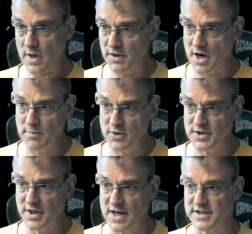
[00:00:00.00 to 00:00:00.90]
that I'm
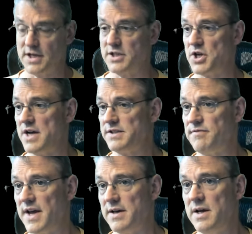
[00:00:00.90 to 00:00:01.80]
using as an exhaust
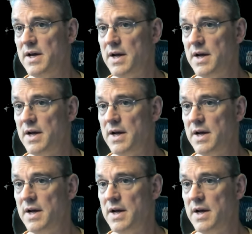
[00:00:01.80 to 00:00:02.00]
fan.